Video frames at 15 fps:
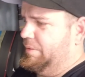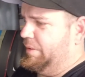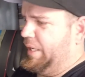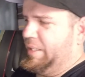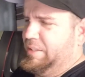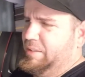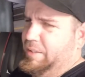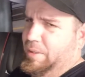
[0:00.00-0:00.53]
I
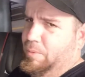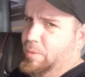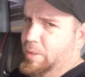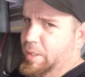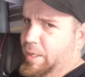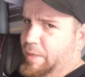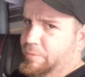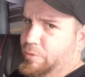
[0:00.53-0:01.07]
just didn't want
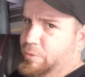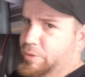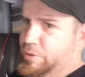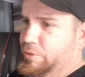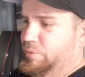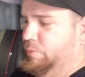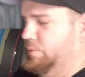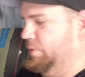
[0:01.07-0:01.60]
to have no
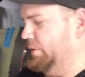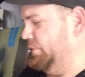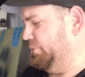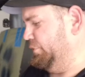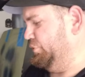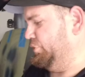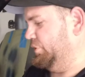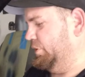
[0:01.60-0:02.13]
issues in the
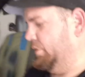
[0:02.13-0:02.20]
future.